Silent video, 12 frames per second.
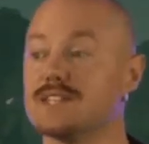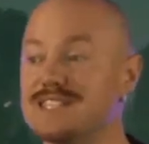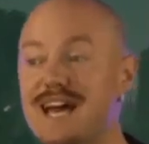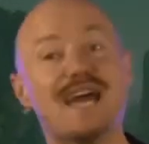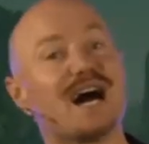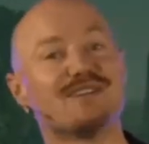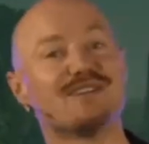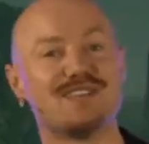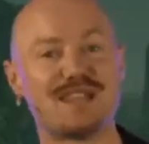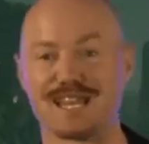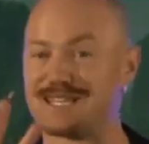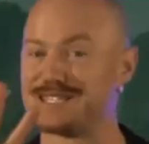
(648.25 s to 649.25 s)
And the day
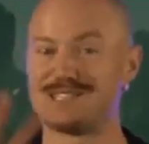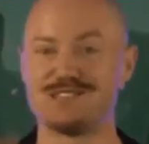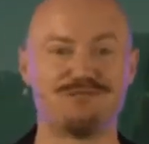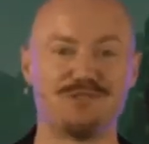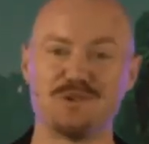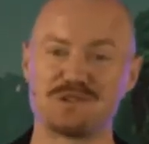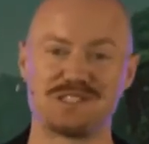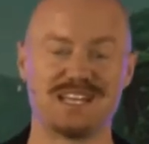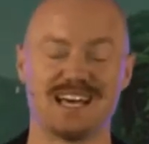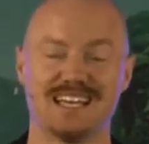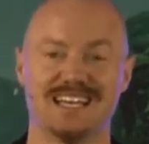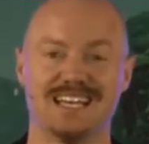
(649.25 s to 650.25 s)
after that, this is the
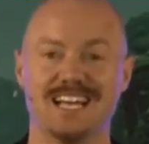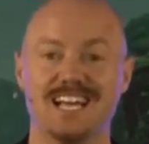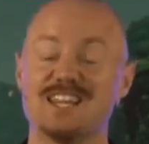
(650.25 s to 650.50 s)
fourth day,